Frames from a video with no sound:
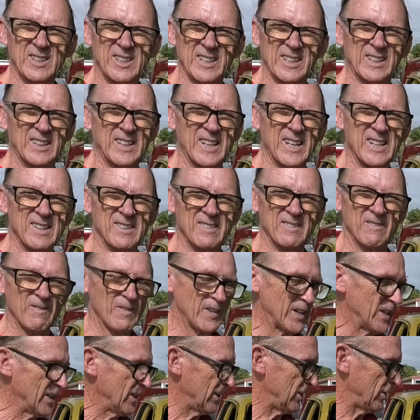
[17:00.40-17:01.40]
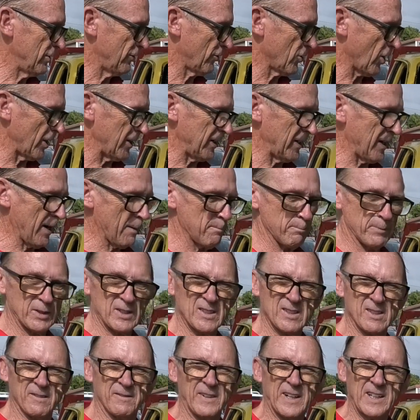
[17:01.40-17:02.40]
like that, you've got
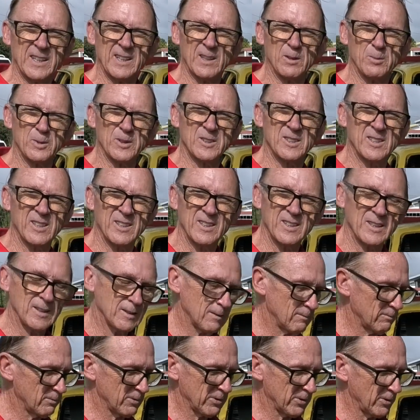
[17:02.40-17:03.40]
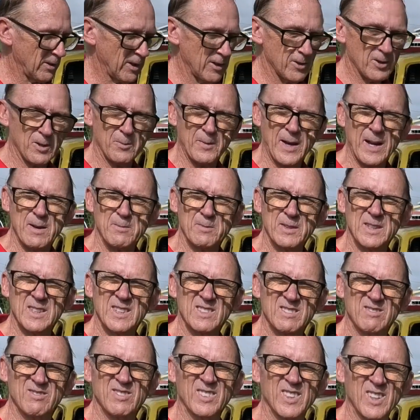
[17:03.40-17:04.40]
numbers available to you, throw them at
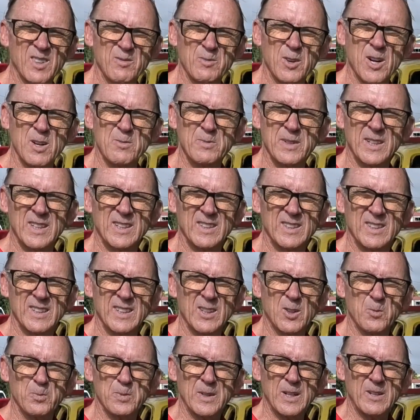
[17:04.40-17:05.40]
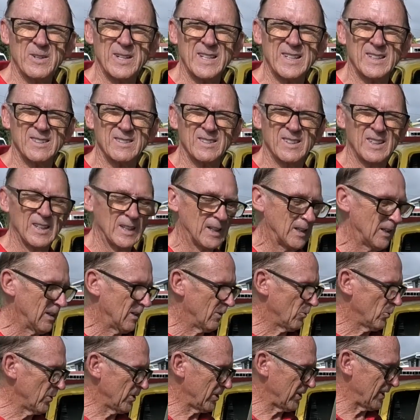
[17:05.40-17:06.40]
me. I might be able to help you out
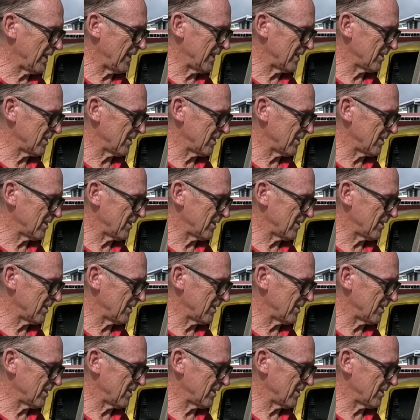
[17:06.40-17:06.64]
with a